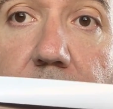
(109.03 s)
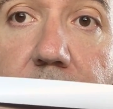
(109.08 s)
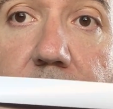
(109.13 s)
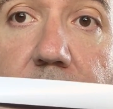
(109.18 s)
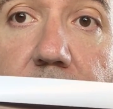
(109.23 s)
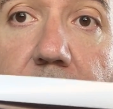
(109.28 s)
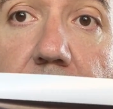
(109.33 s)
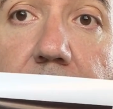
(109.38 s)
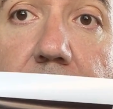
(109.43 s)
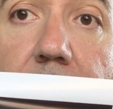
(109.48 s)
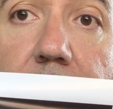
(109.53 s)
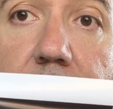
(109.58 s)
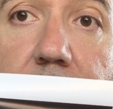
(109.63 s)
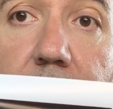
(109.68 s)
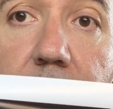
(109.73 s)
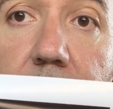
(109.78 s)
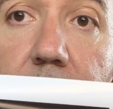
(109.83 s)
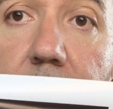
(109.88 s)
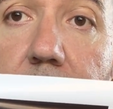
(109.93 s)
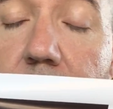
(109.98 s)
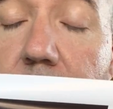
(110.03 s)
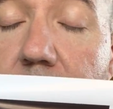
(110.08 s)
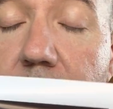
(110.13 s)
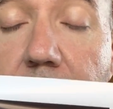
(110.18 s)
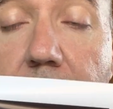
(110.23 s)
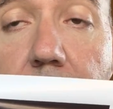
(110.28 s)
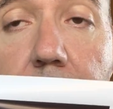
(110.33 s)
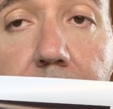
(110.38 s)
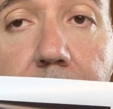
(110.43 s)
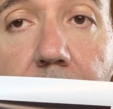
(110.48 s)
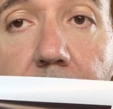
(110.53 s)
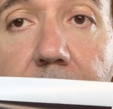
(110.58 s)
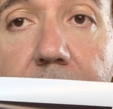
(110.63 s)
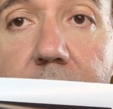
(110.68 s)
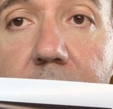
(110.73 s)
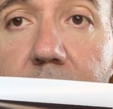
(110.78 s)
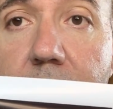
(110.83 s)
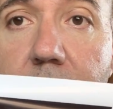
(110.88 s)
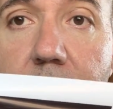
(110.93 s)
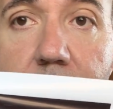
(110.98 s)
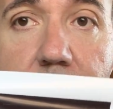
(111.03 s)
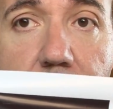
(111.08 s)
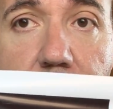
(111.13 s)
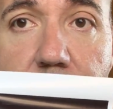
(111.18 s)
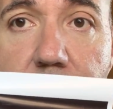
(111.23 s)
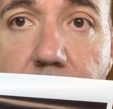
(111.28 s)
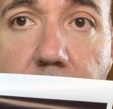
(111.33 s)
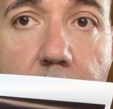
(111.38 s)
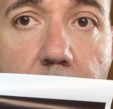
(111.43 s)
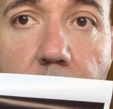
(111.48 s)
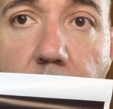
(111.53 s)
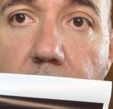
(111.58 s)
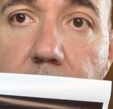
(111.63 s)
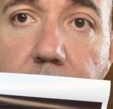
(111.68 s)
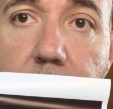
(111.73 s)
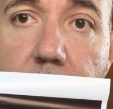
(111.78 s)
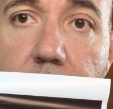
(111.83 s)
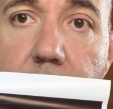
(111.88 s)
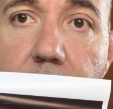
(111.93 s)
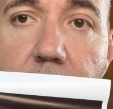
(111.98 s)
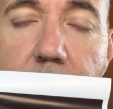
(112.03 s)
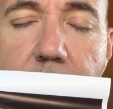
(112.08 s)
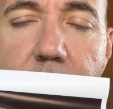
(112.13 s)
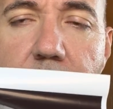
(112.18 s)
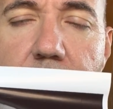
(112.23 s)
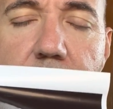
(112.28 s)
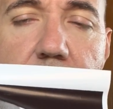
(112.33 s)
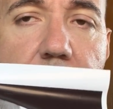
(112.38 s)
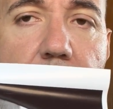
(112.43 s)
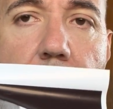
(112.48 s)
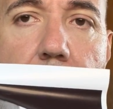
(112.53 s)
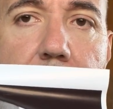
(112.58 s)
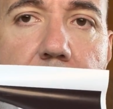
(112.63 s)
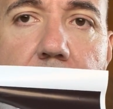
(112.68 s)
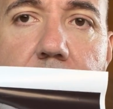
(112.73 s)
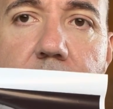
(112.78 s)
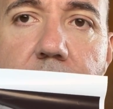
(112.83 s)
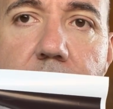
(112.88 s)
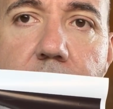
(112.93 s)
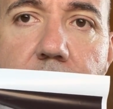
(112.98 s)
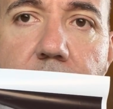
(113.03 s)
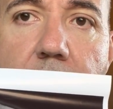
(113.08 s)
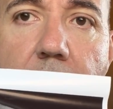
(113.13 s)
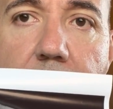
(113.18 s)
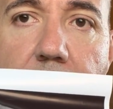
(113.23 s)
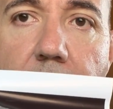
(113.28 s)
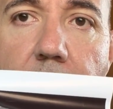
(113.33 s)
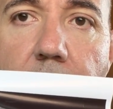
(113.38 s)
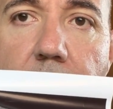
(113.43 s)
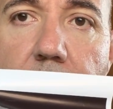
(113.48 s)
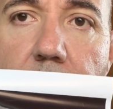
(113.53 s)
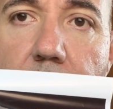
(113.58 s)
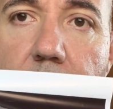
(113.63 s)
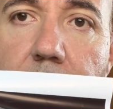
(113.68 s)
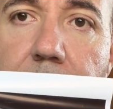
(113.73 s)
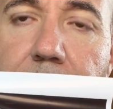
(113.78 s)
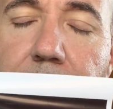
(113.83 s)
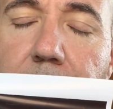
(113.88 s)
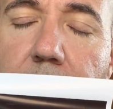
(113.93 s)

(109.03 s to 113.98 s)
So that actually stayed in place. There was no other damage to that area.